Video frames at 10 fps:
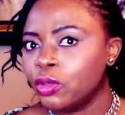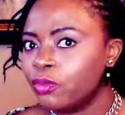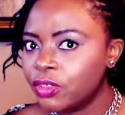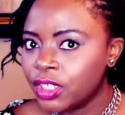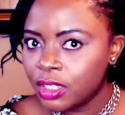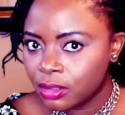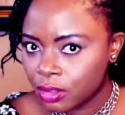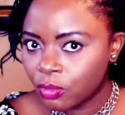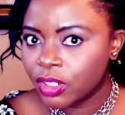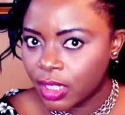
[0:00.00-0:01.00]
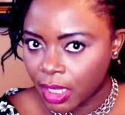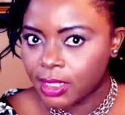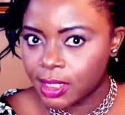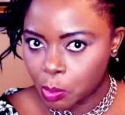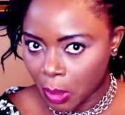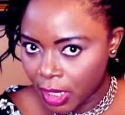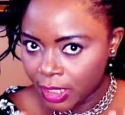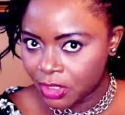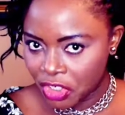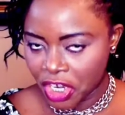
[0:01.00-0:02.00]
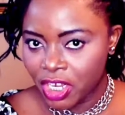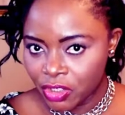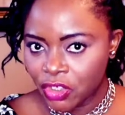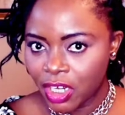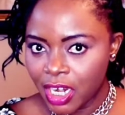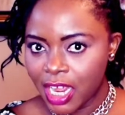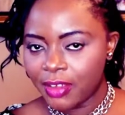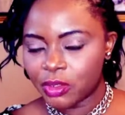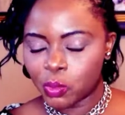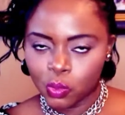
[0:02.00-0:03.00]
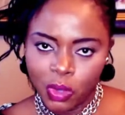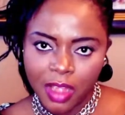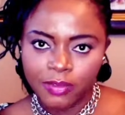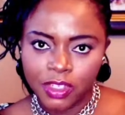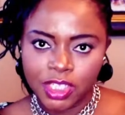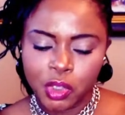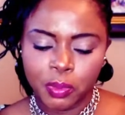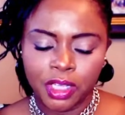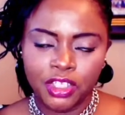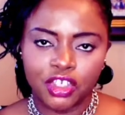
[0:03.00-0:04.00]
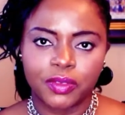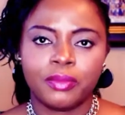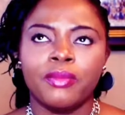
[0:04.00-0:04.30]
Hopefully someone gets inspired and changed their lives after this speech.